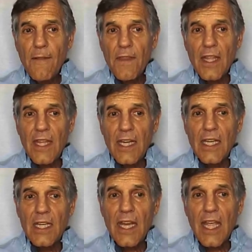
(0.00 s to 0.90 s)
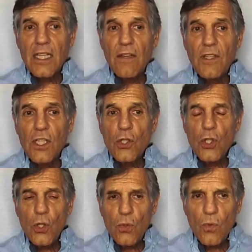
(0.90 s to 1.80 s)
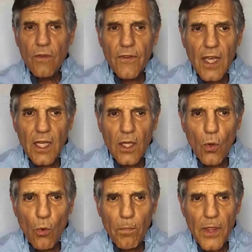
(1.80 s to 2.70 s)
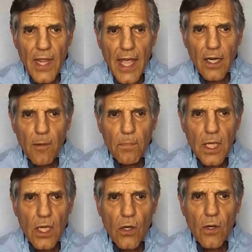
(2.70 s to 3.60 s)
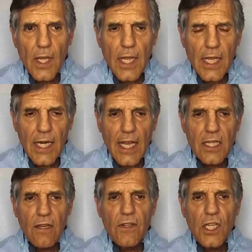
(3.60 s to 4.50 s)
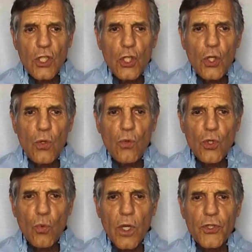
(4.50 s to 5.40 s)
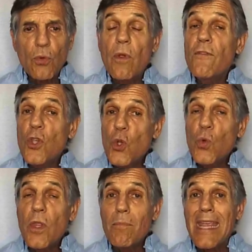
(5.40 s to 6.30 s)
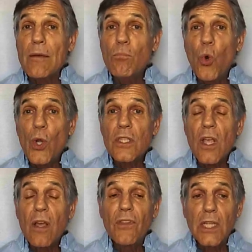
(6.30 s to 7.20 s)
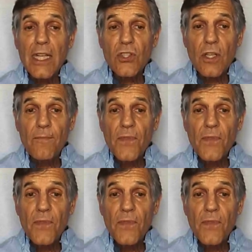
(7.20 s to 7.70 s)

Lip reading: And then in activity 2, if I open that up here, in activity 2, you want to review the main points of the lesson,